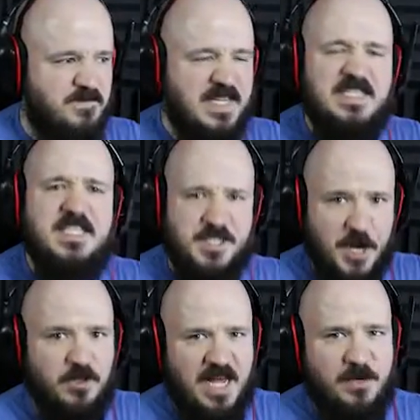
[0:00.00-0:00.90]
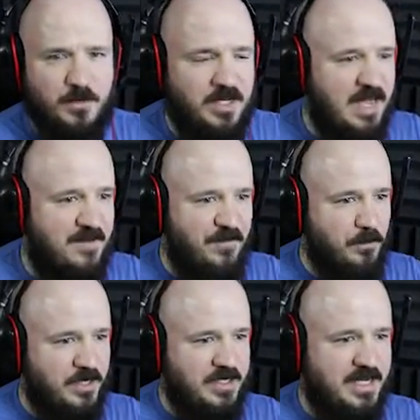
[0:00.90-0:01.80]
This is so like real life. I
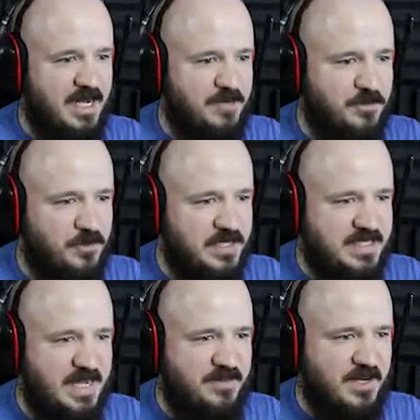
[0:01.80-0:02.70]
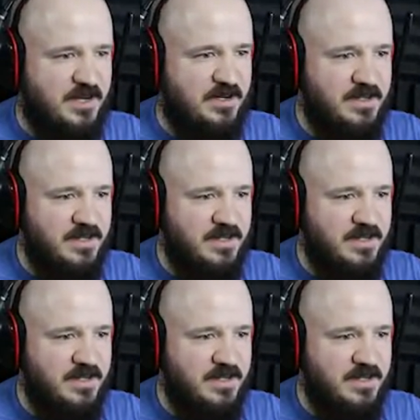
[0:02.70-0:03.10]
wanted to kind of throw this out there.